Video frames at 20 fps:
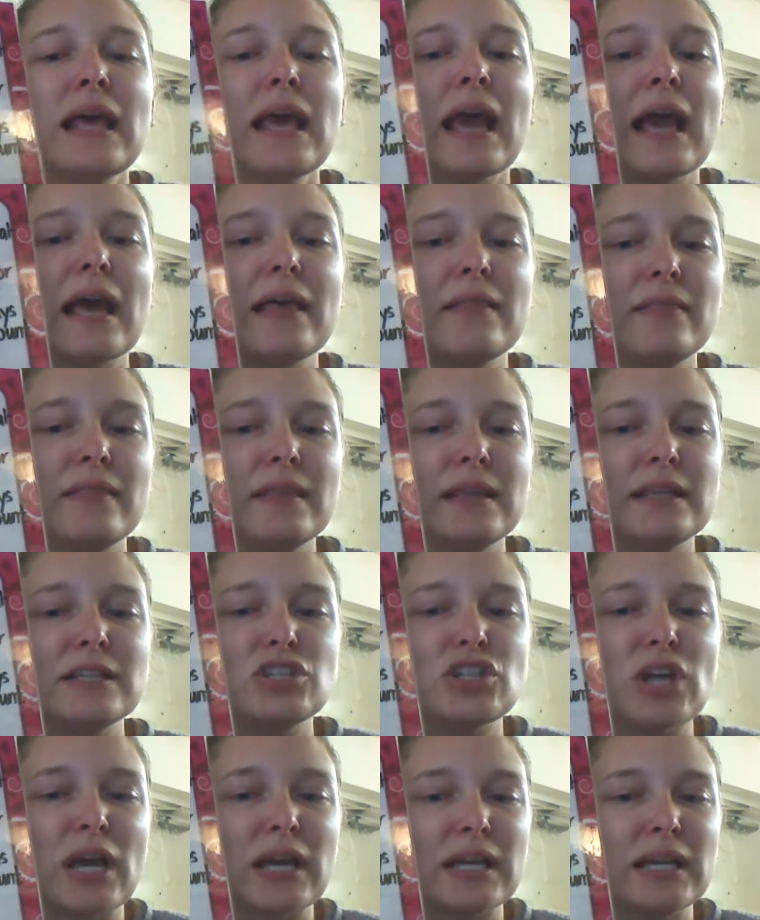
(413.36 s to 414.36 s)
and then
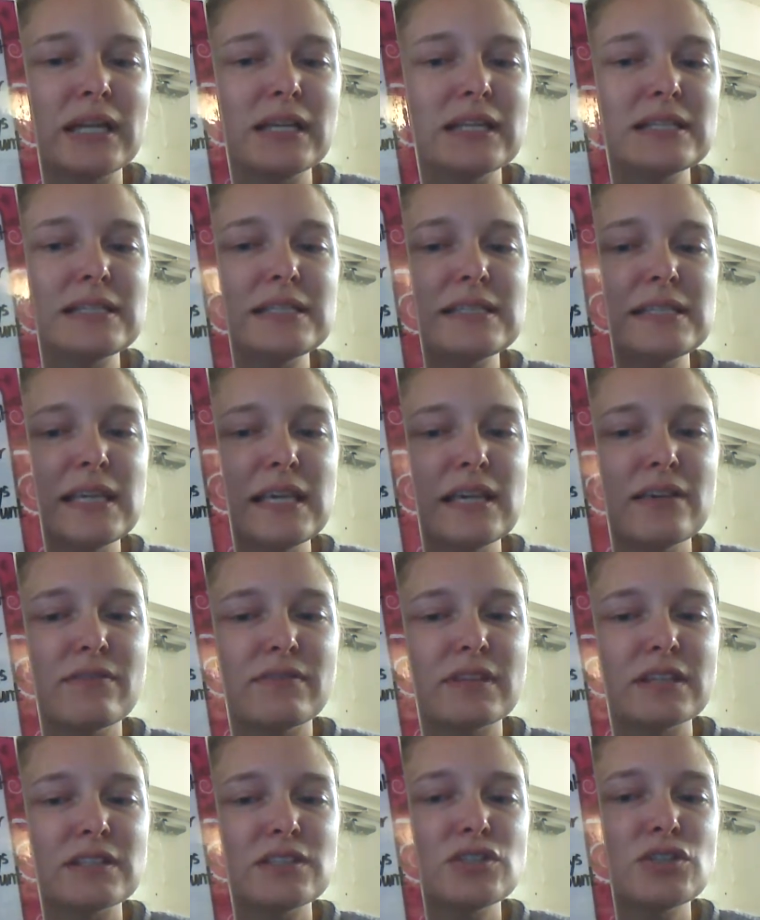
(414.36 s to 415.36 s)
checking to see
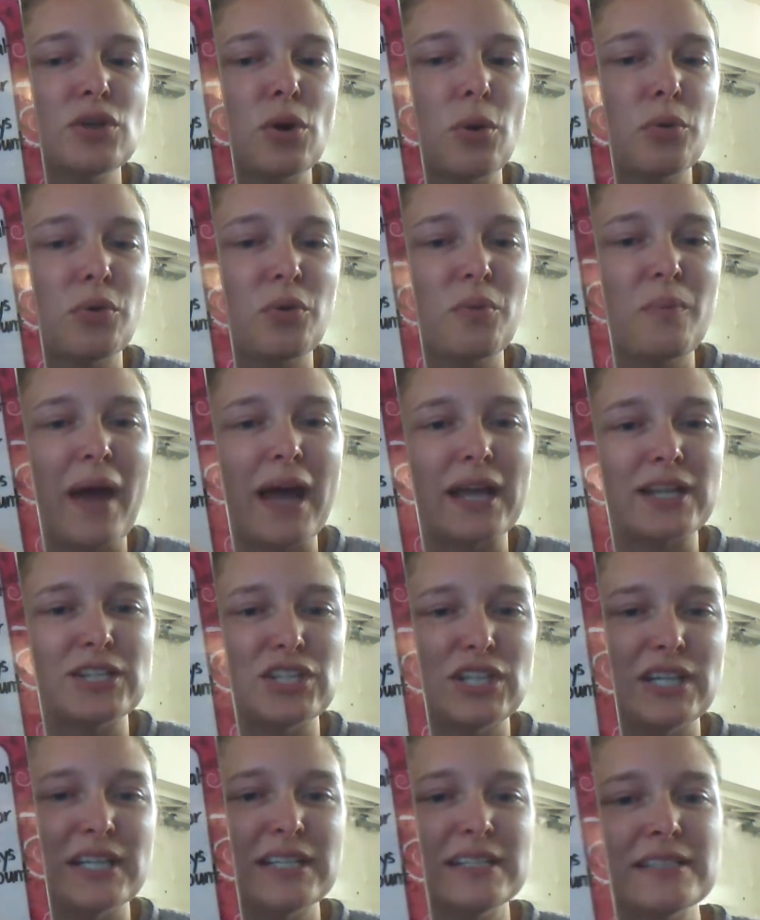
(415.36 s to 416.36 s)
if this total
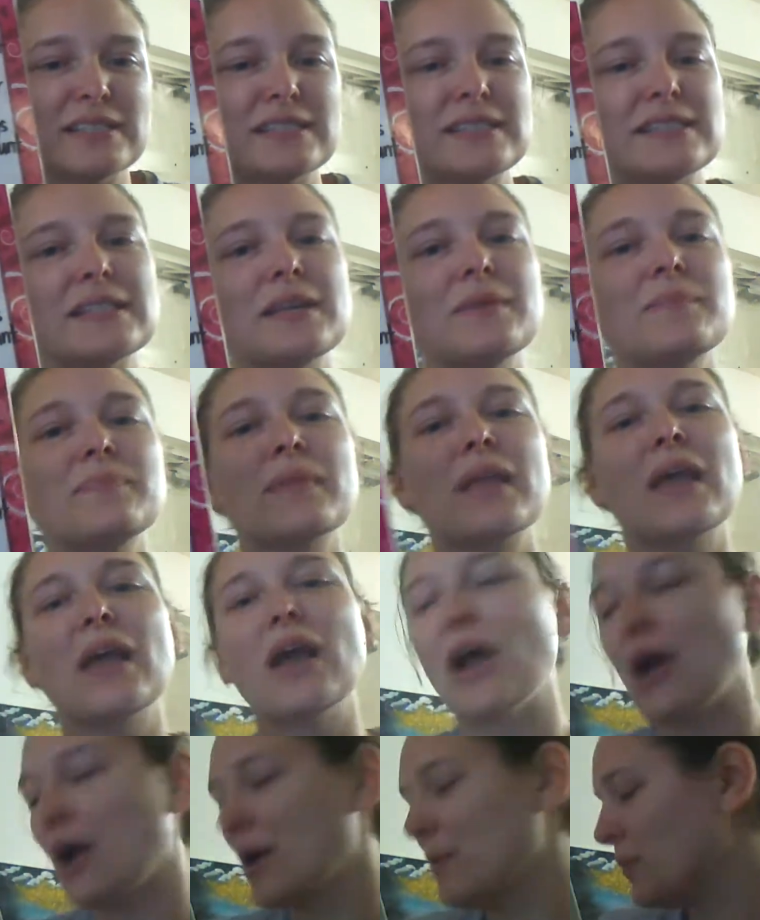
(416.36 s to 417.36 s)
matches.
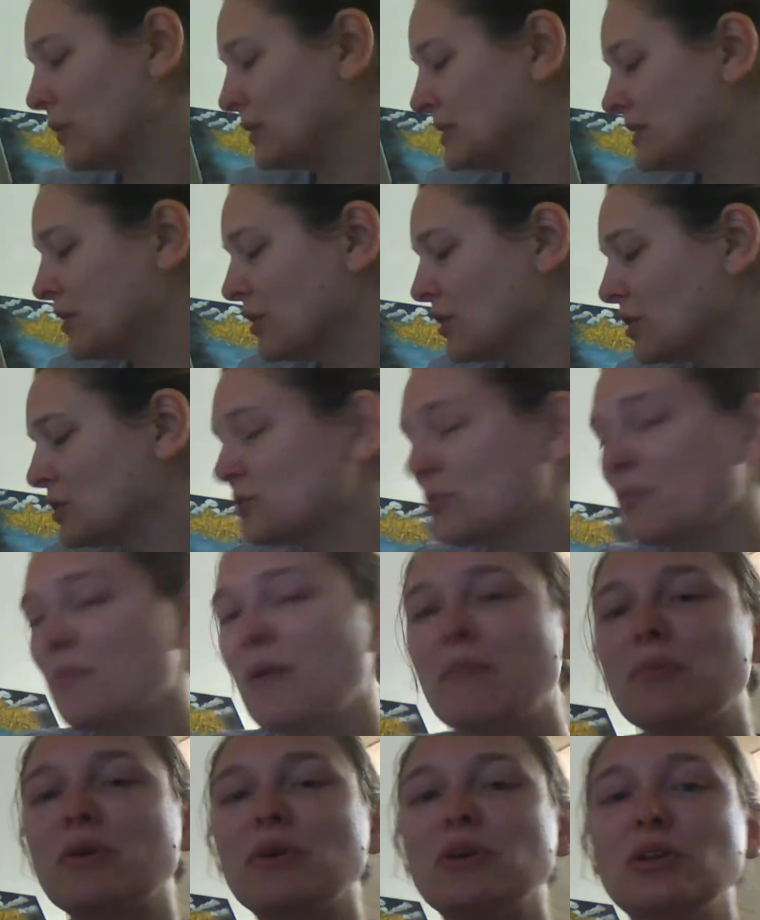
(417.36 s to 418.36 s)
Alright, boys and girls,
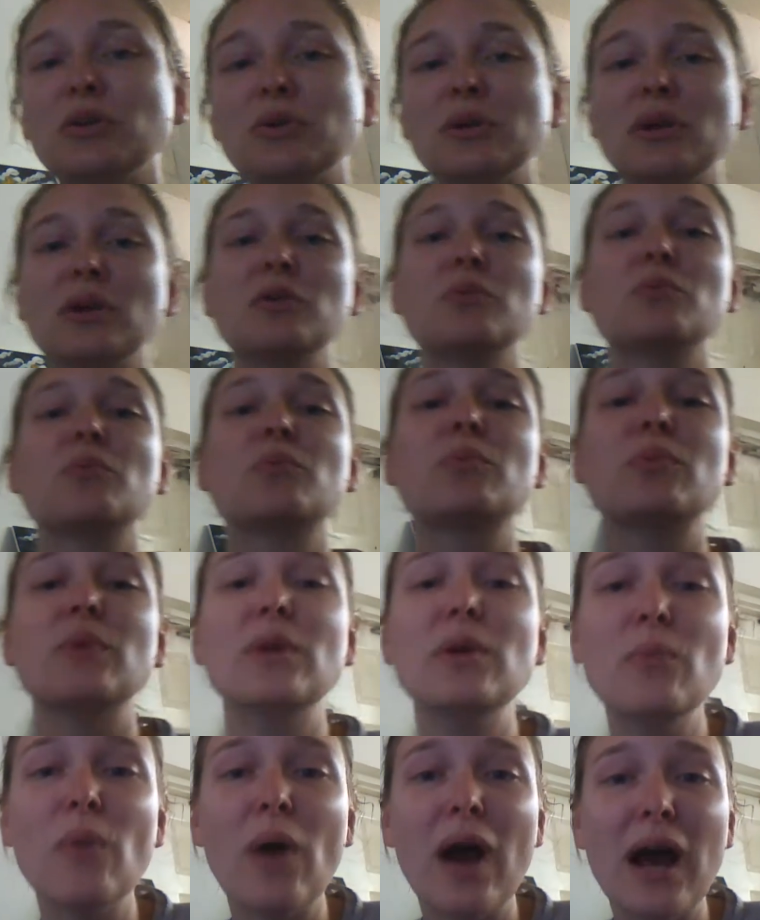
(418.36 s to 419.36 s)
remember you can
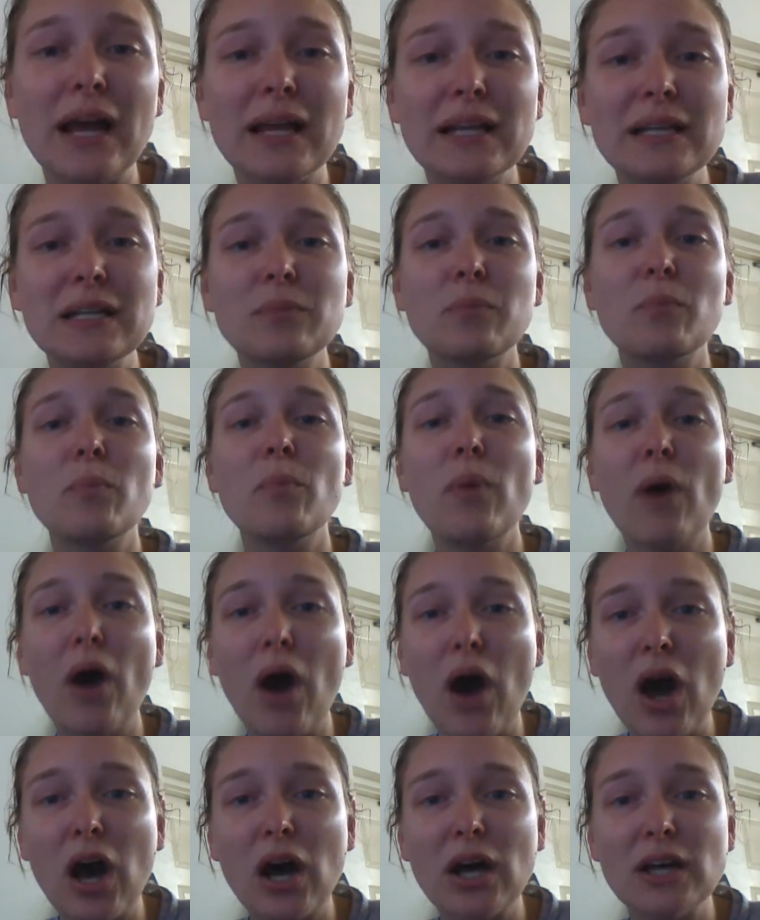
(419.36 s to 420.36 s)
rewind,
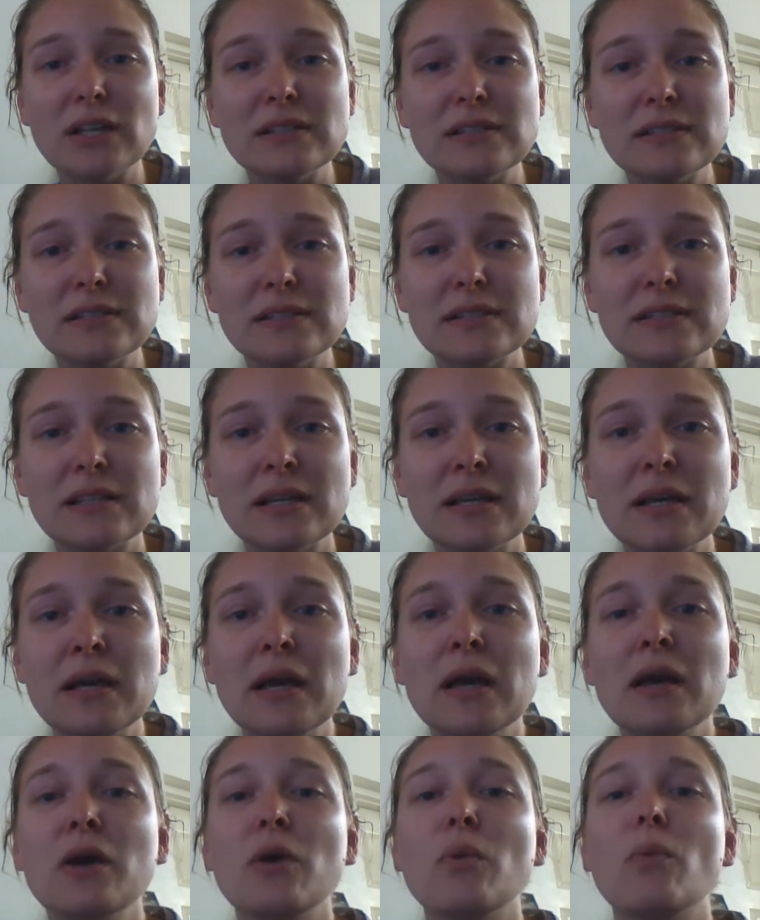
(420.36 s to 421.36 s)
pause,
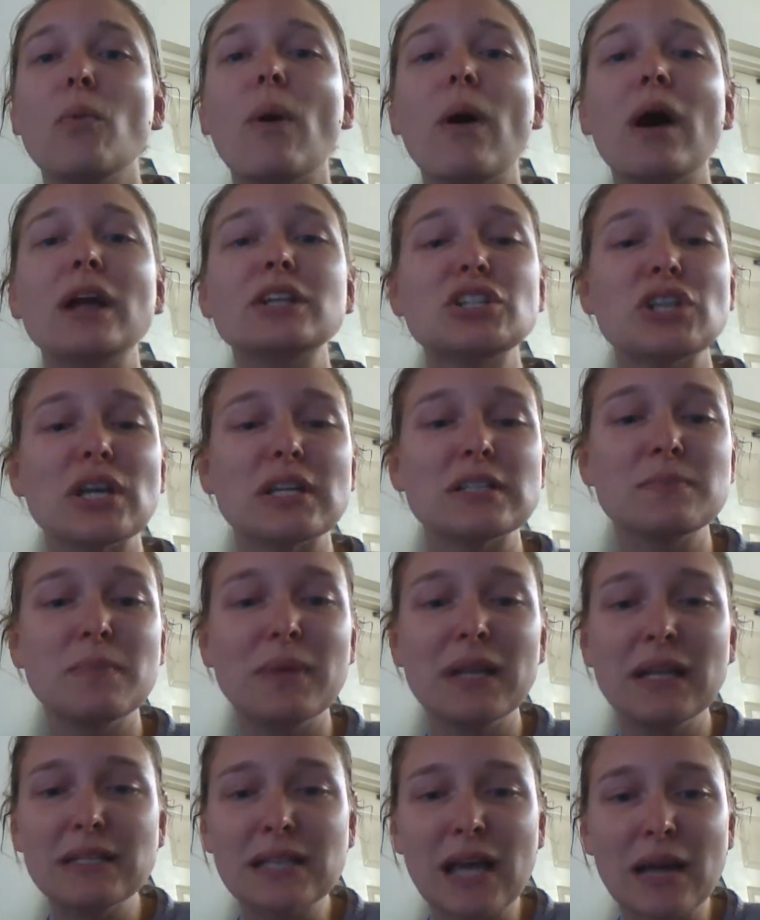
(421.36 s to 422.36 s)
watch as
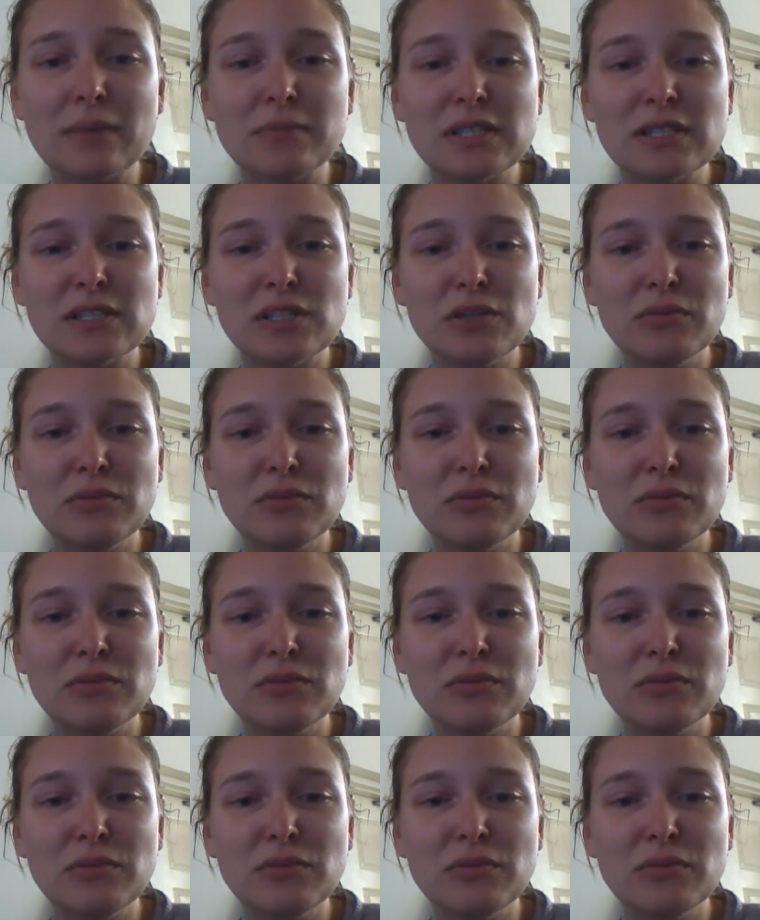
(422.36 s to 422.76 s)
many times as you